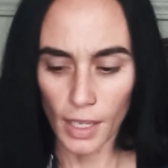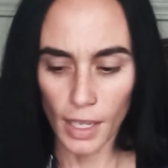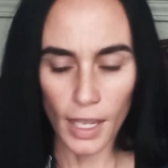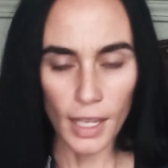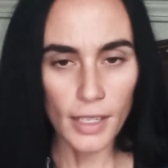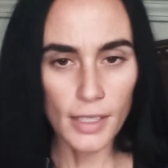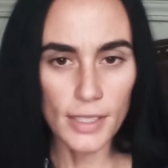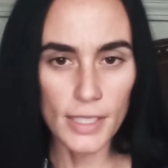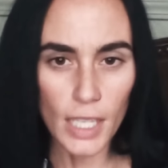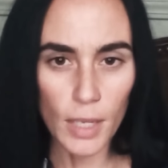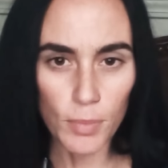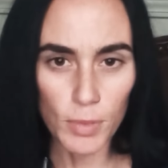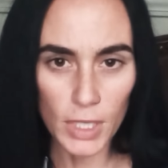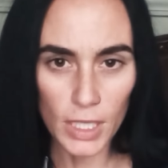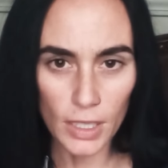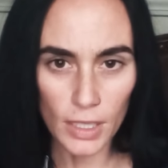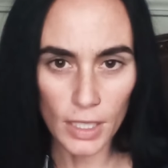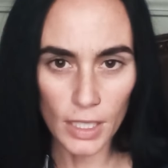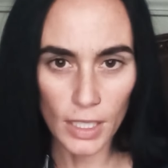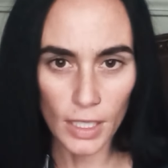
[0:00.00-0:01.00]

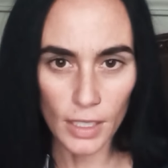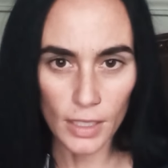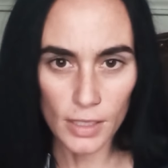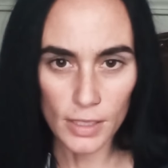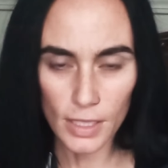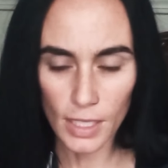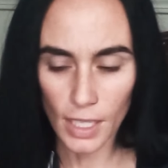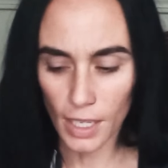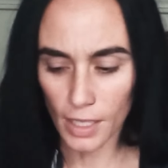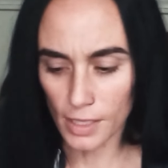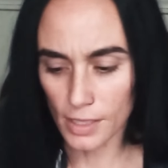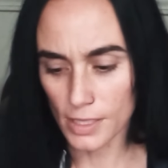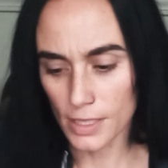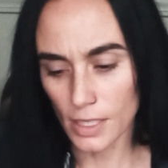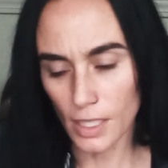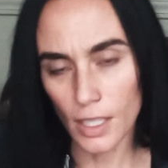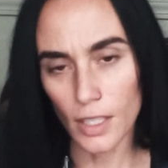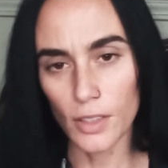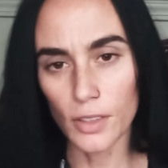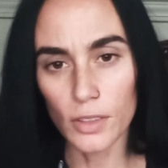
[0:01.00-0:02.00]
accepting things ex-
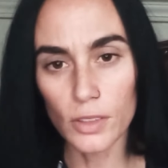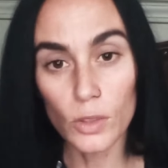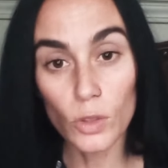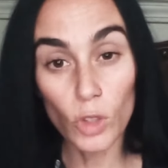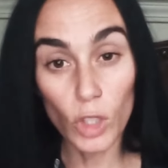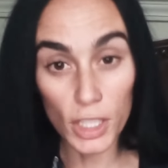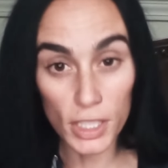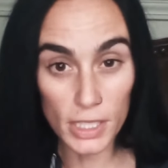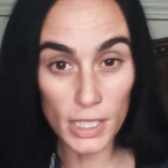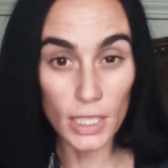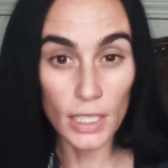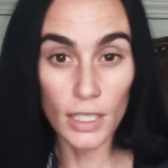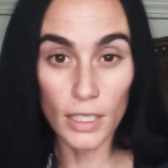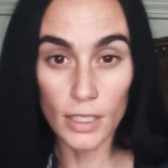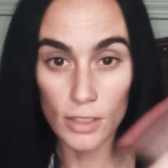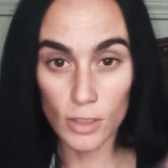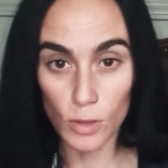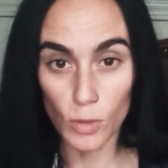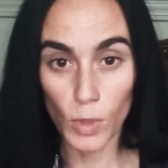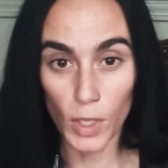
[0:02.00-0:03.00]

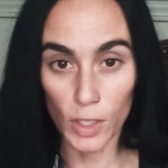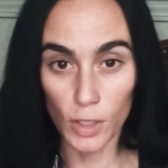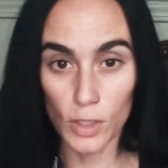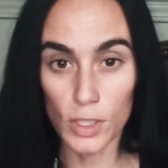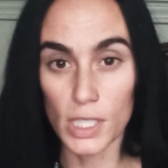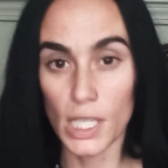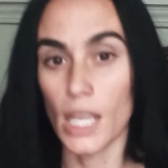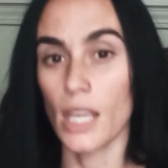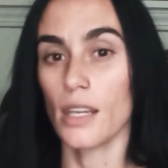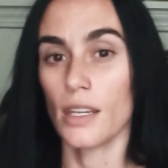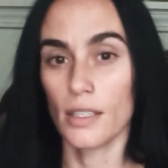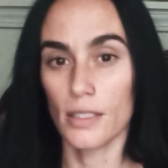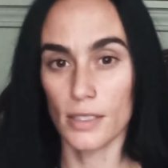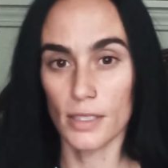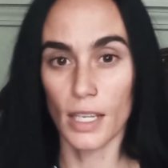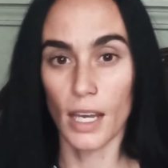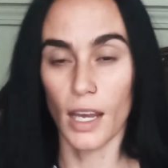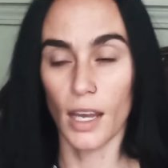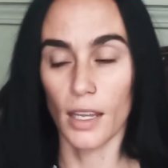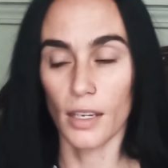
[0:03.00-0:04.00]
listening to what you're saying
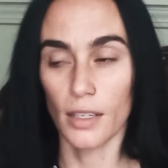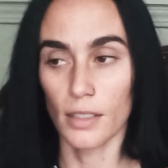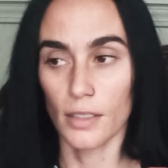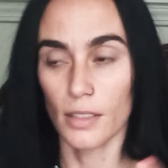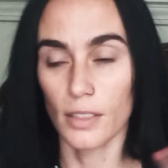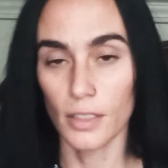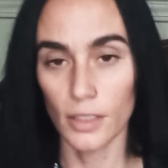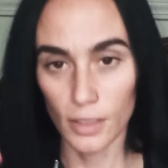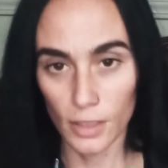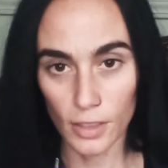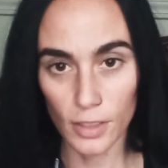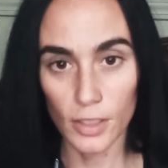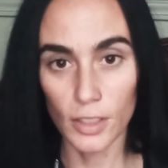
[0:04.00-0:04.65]
inside you,